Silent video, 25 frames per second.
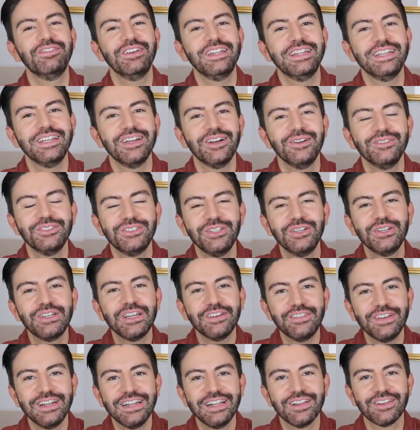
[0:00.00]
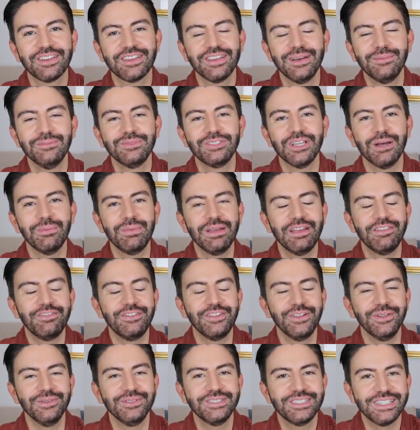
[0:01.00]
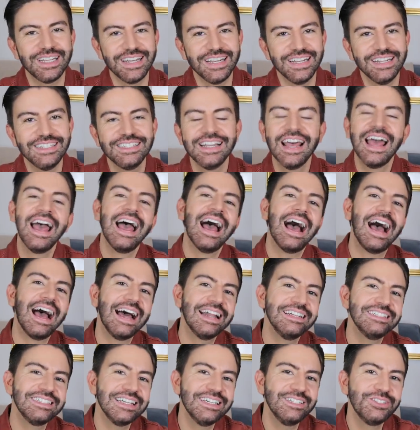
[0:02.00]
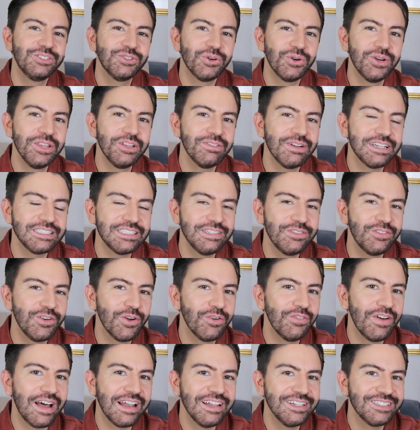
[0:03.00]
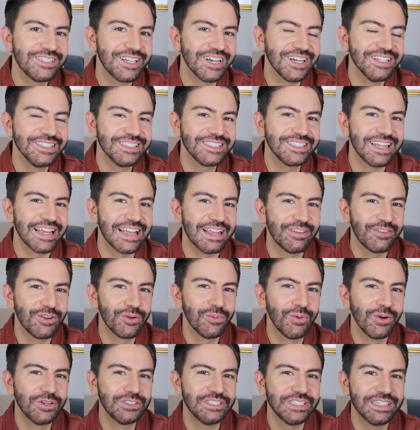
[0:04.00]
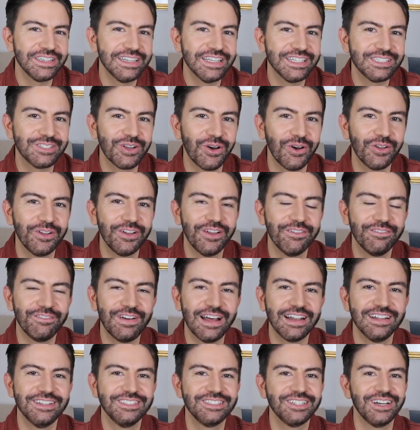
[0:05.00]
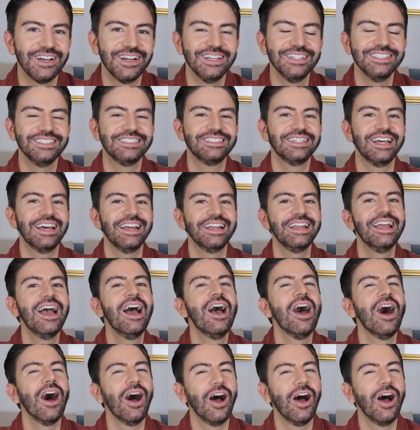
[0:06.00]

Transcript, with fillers: the video. Do give it a little thumbs up if you did and enjoy the rest of your Valentine's Day if you're watching this on Valentine's Day.